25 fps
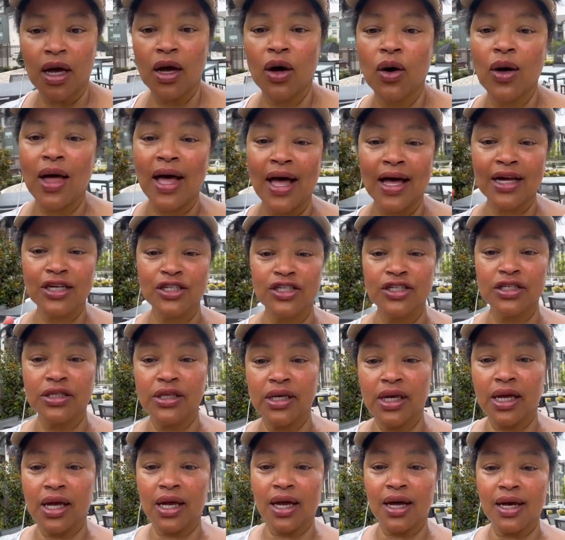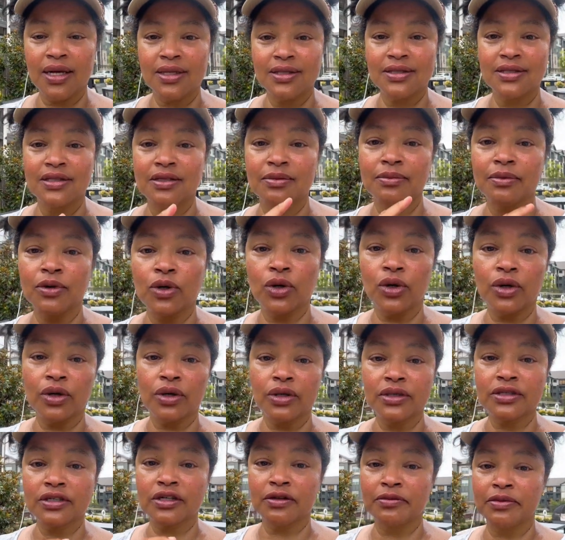oh, actually, guys, the
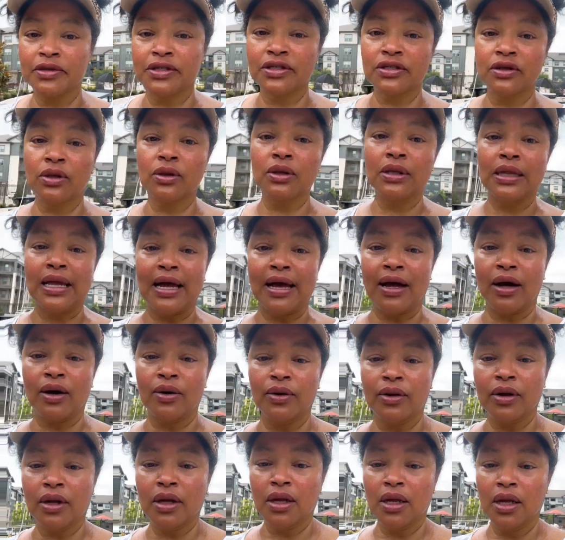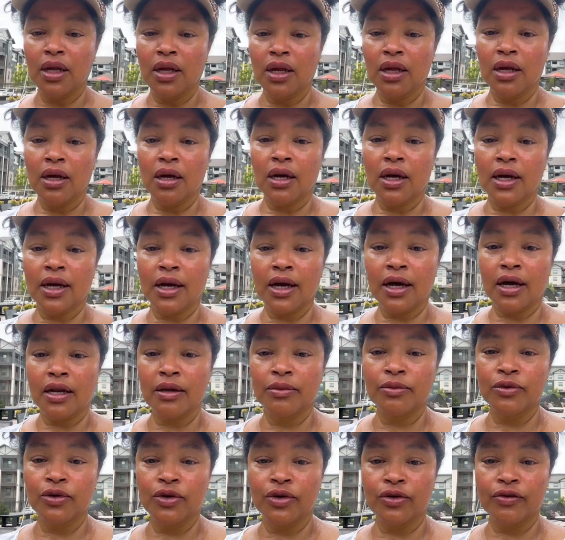motor is going to be so loud, I
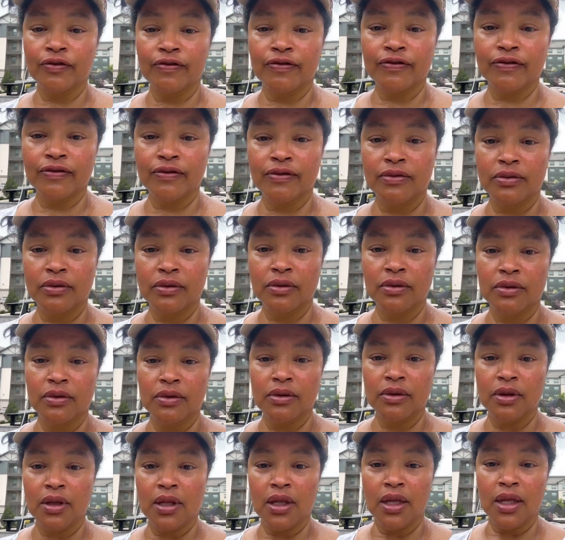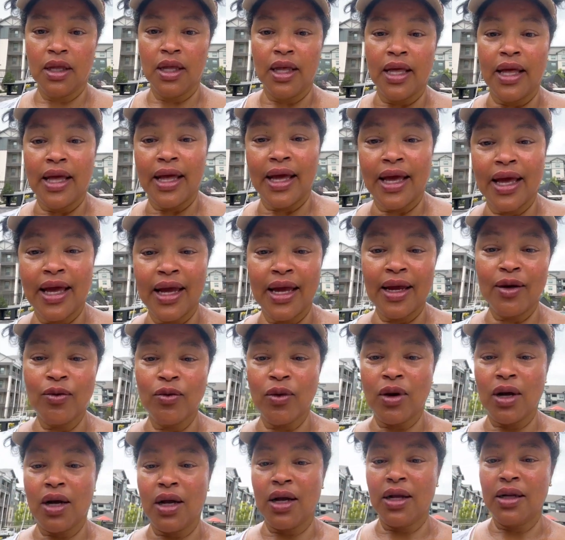gotta move. Hey,
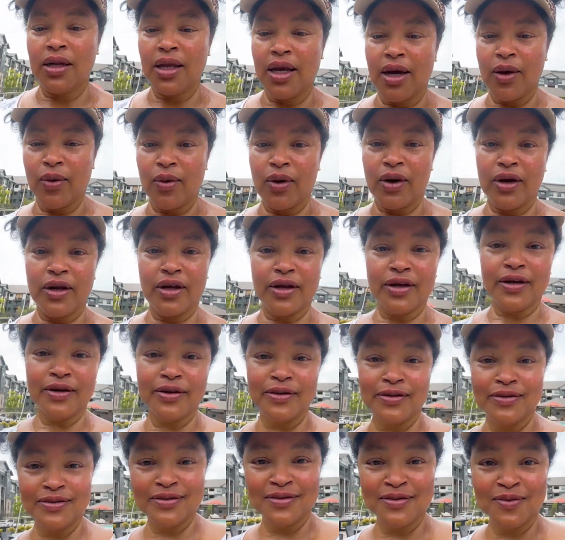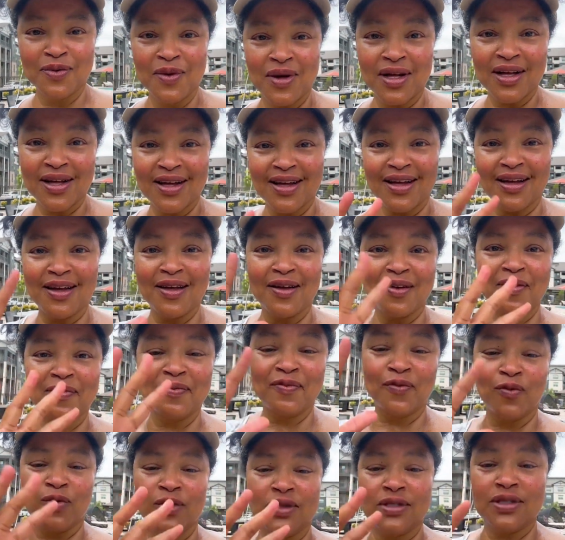Ron, how are you?
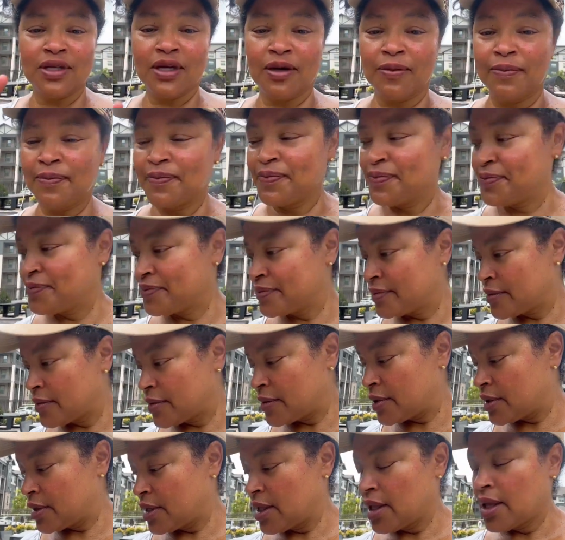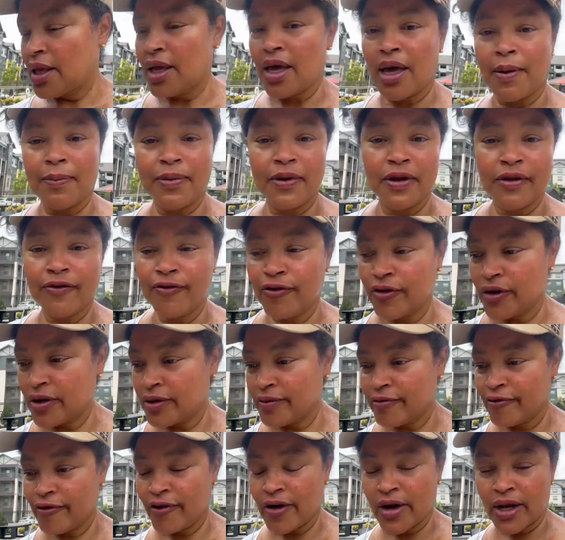Welcome. What's up? Happy
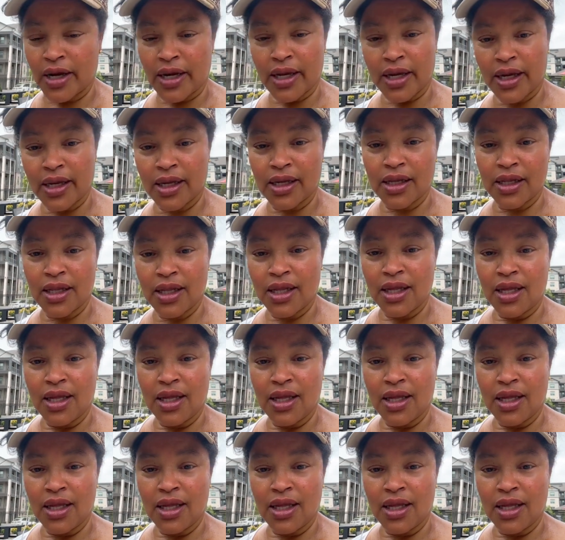Freedom Friday.